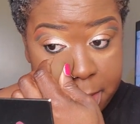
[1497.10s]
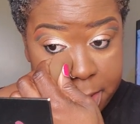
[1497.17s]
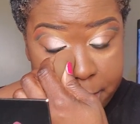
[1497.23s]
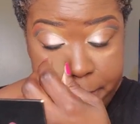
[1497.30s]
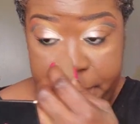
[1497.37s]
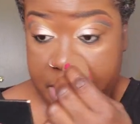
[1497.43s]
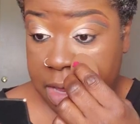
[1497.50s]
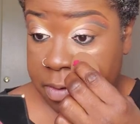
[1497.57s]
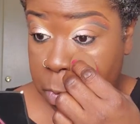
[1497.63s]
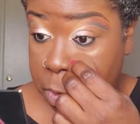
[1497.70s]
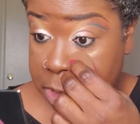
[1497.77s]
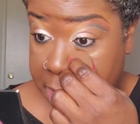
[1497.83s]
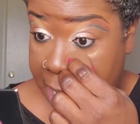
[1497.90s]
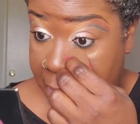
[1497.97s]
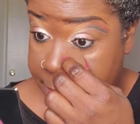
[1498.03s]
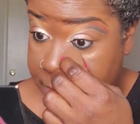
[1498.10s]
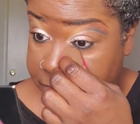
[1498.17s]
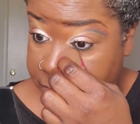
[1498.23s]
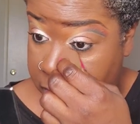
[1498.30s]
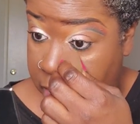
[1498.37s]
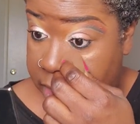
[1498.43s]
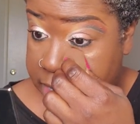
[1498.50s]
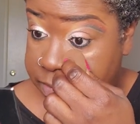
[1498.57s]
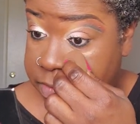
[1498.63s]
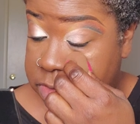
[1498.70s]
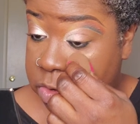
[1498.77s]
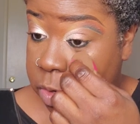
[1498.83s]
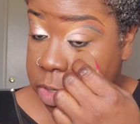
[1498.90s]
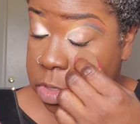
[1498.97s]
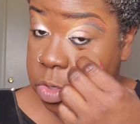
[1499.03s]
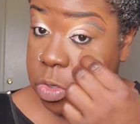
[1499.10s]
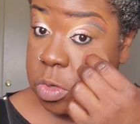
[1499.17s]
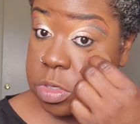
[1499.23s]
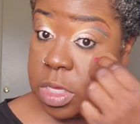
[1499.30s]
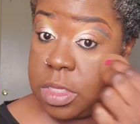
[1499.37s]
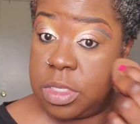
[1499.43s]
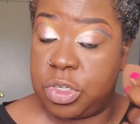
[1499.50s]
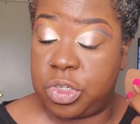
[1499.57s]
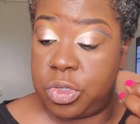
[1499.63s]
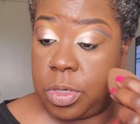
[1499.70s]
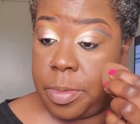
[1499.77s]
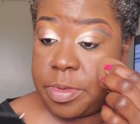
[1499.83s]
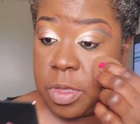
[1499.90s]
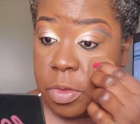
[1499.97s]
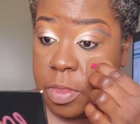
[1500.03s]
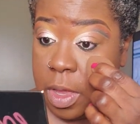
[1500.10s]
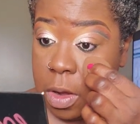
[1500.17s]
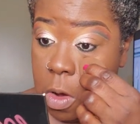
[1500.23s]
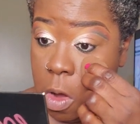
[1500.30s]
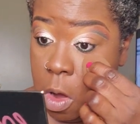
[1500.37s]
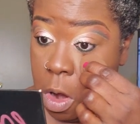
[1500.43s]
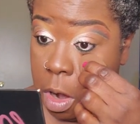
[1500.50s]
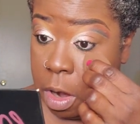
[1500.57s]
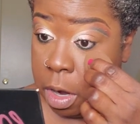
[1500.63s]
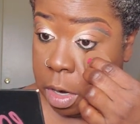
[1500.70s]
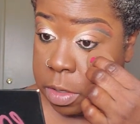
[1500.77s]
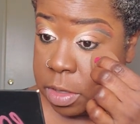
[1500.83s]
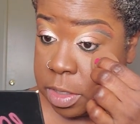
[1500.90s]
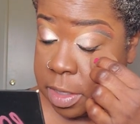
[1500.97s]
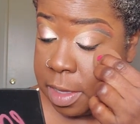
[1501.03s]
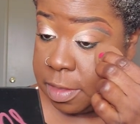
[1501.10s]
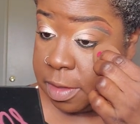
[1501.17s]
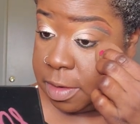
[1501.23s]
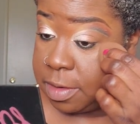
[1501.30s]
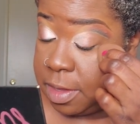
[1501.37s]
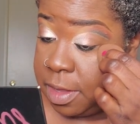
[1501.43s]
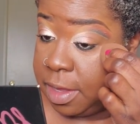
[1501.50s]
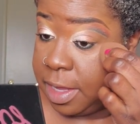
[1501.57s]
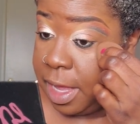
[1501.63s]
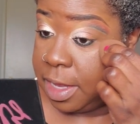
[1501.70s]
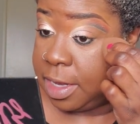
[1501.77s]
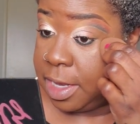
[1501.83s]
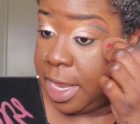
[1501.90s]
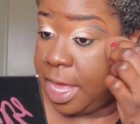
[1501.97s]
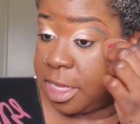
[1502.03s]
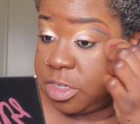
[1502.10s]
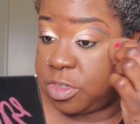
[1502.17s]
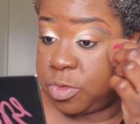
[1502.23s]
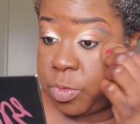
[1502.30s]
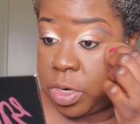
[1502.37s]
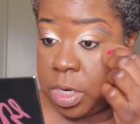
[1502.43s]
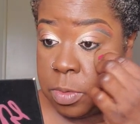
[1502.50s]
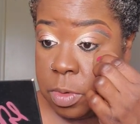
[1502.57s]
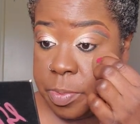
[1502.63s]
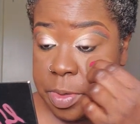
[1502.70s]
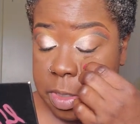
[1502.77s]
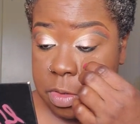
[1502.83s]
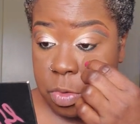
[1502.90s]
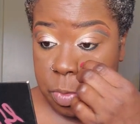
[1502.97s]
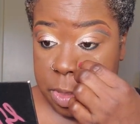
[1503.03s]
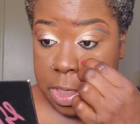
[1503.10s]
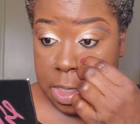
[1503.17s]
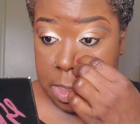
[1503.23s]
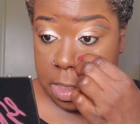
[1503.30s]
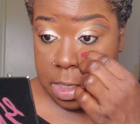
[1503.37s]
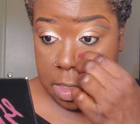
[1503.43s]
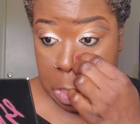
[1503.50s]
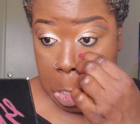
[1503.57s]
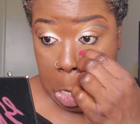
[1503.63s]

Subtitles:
But even with that, before I even started using the strips, so there are the kind of lashes where it would be three